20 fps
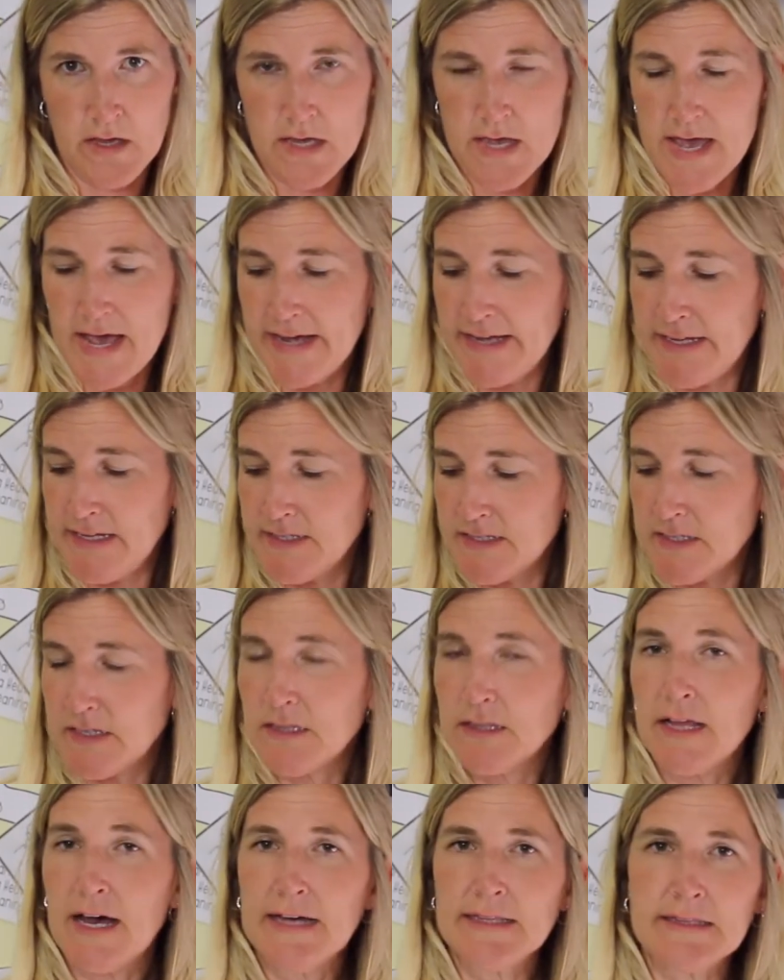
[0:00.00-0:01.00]
Yeah, it's a
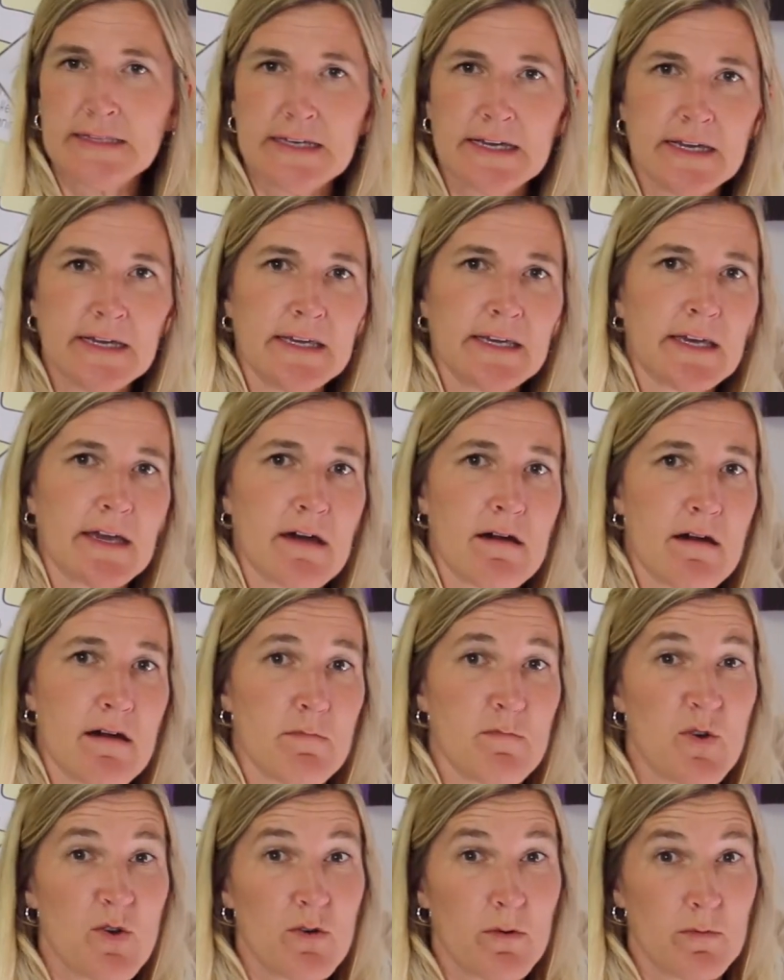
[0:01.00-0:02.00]
lot like
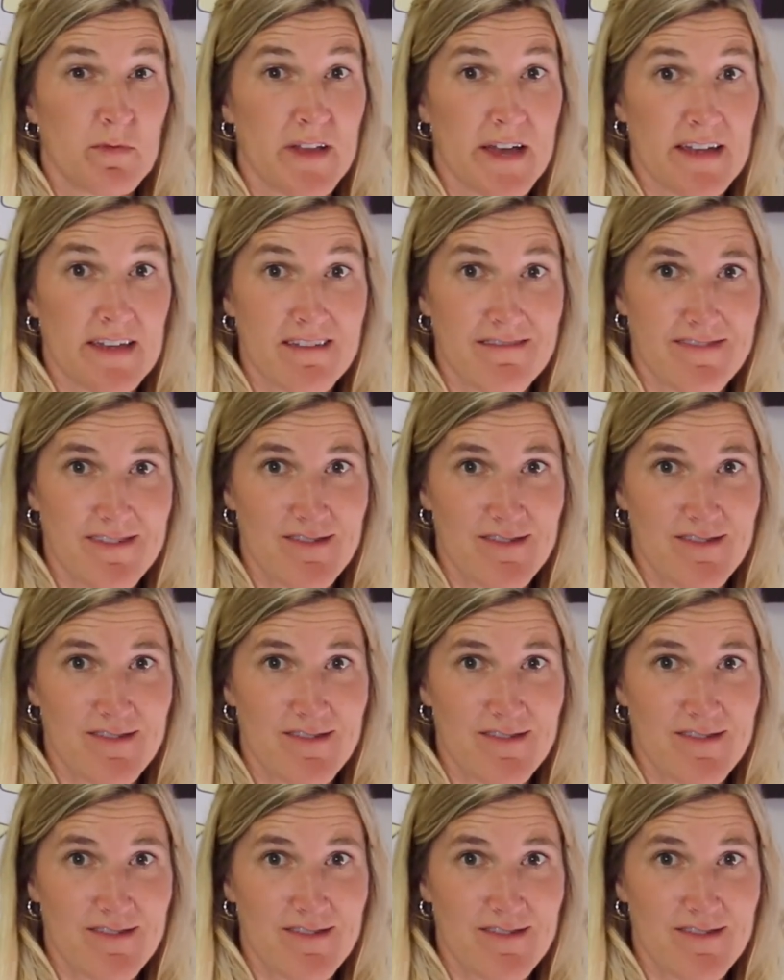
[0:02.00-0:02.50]
oobleck, if